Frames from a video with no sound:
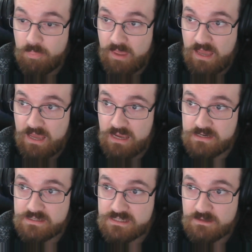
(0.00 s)

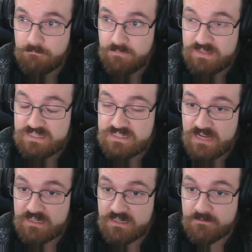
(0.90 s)
And it is
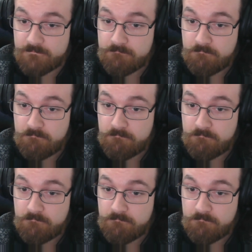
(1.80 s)
not hidden.